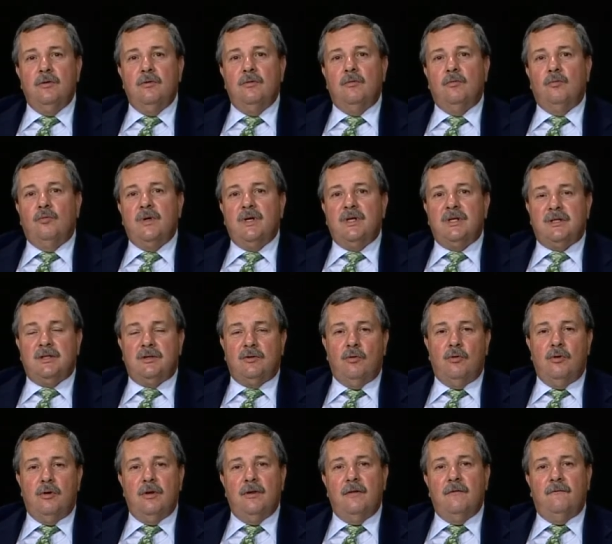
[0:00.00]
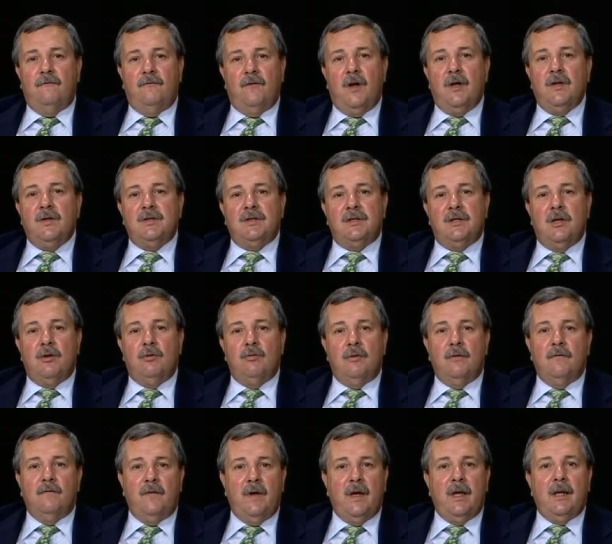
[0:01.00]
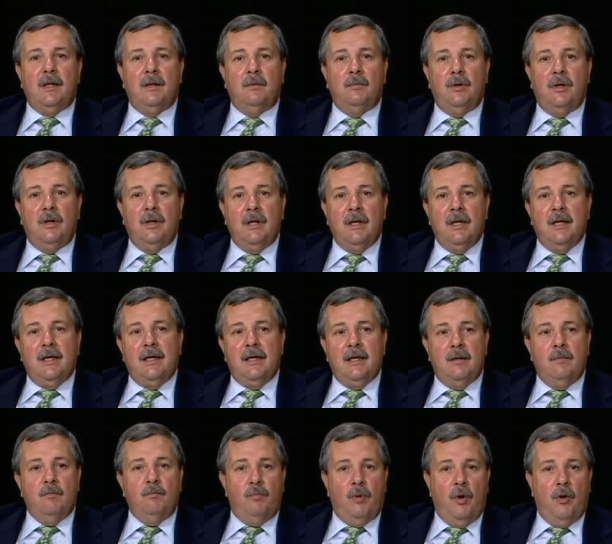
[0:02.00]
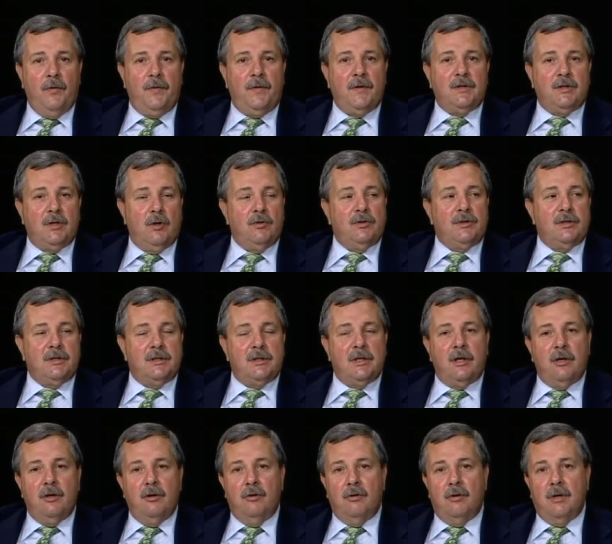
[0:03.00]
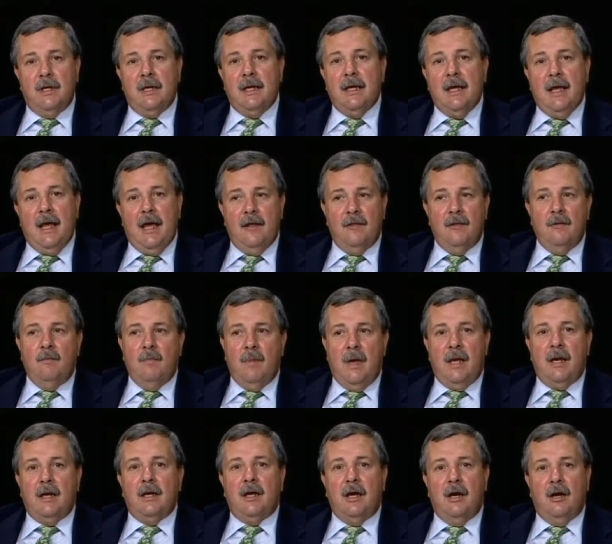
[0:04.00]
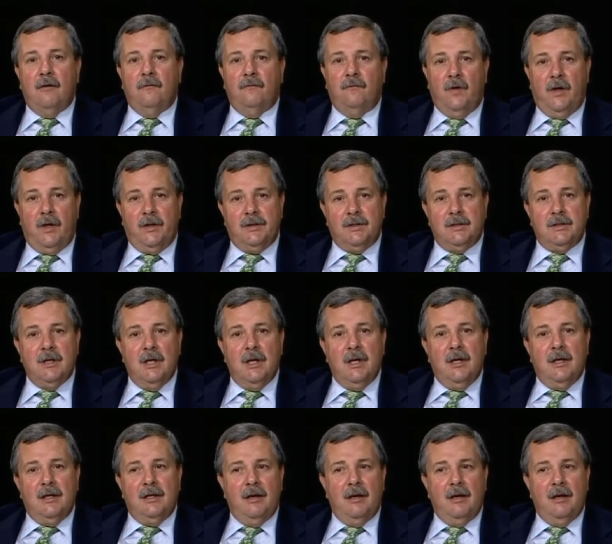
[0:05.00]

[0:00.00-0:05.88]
to restore the funds that are available in both the Social Security and the Medicare funds.